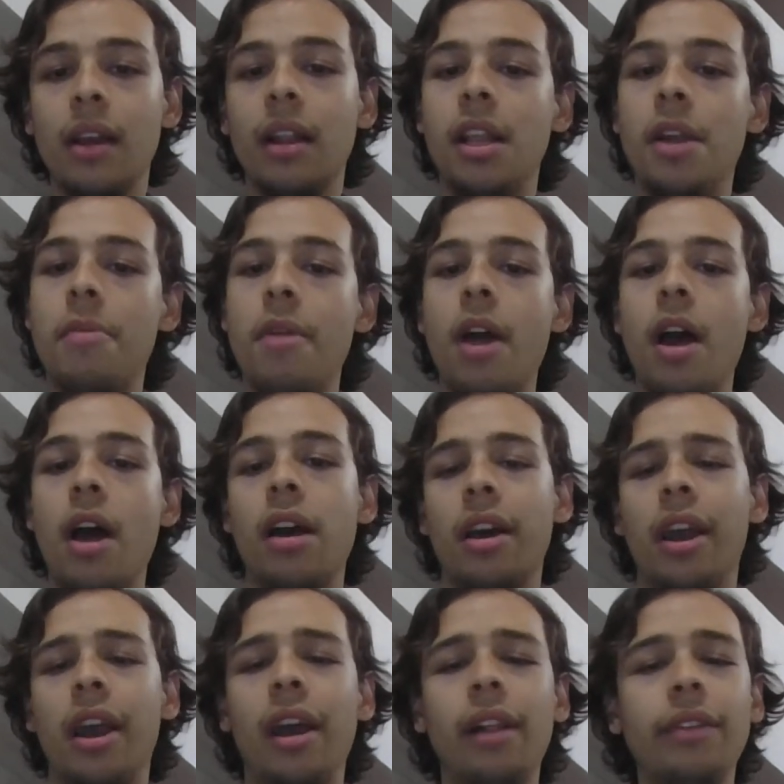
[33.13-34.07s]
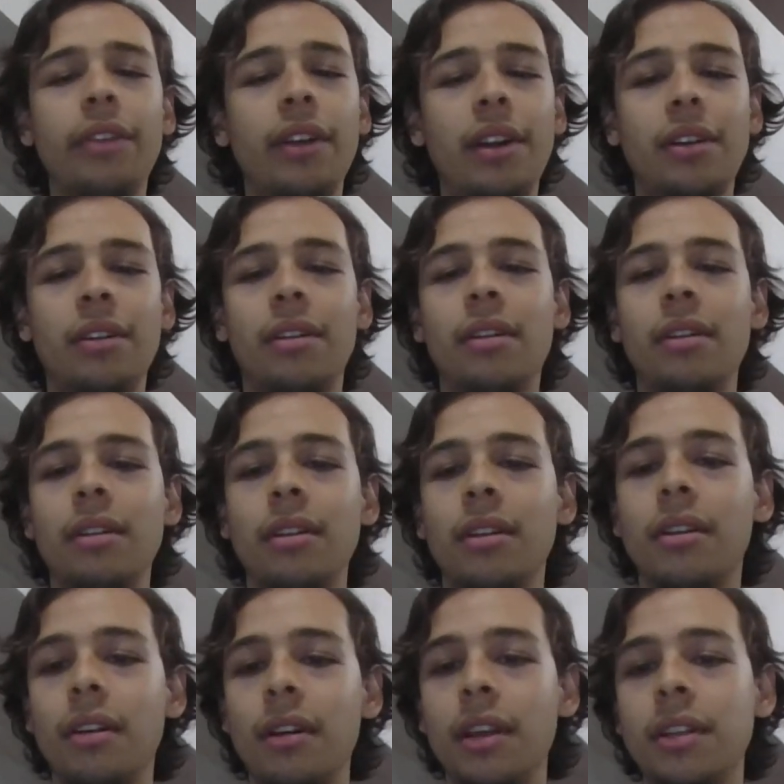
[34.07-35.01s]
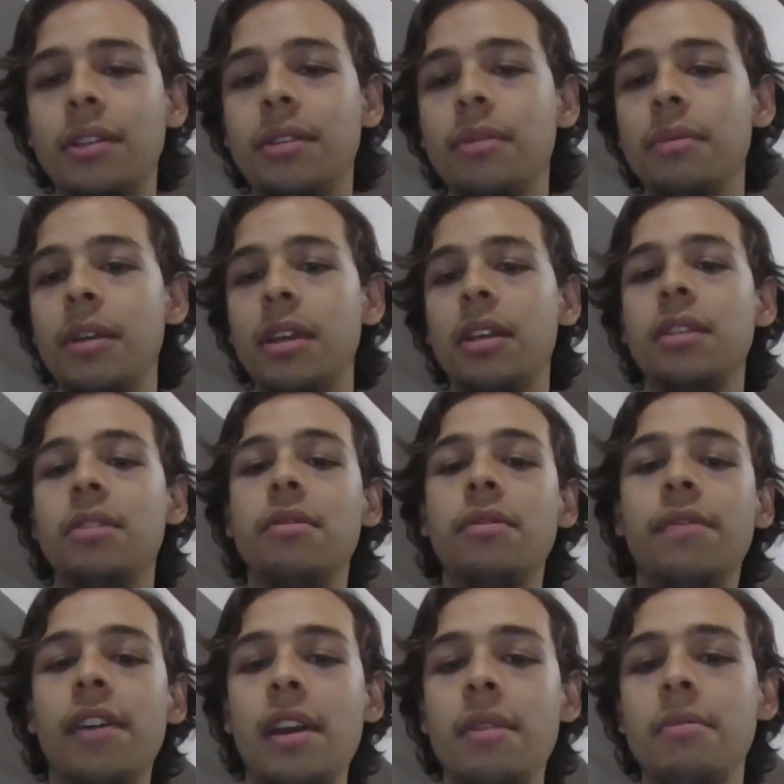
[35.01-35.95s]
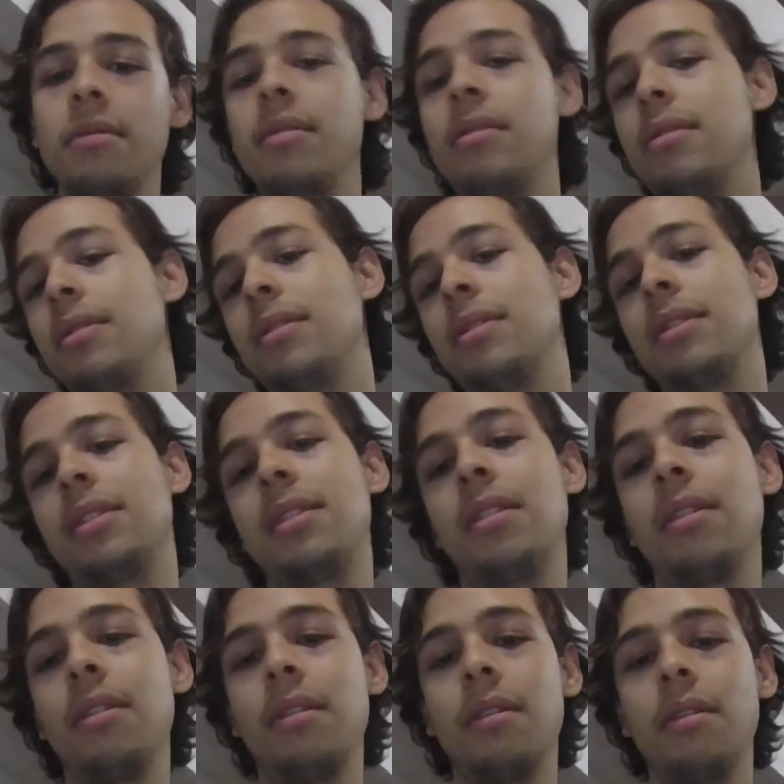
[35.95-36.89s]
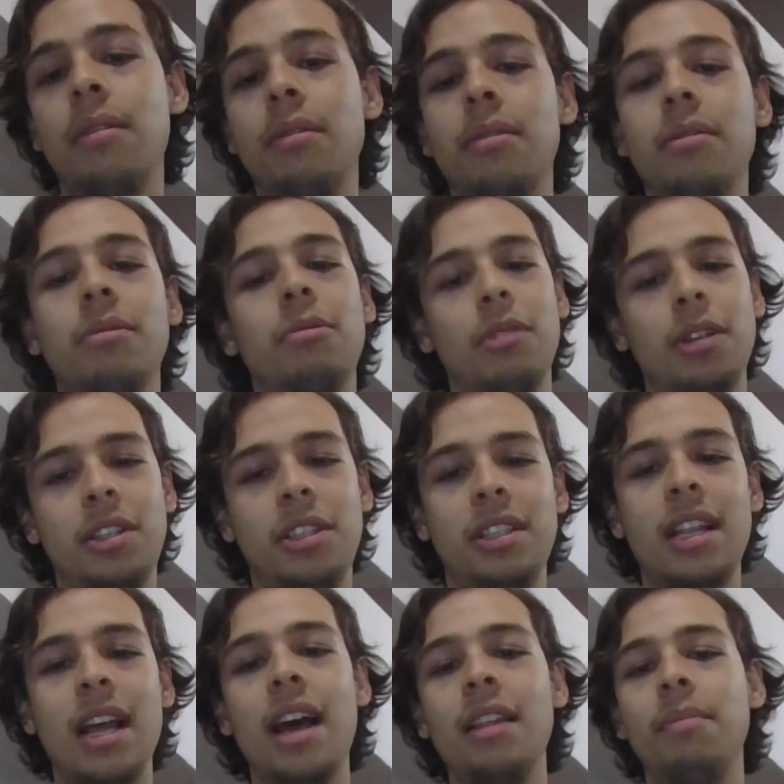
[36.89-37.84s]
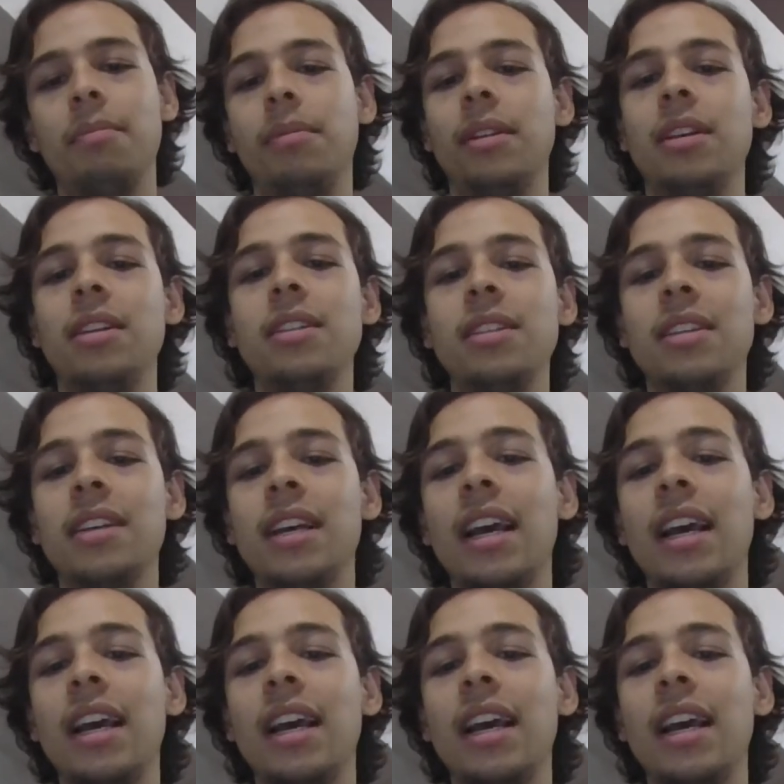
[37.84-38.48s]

Libra, health are not going to be in your favor, so watch that, please.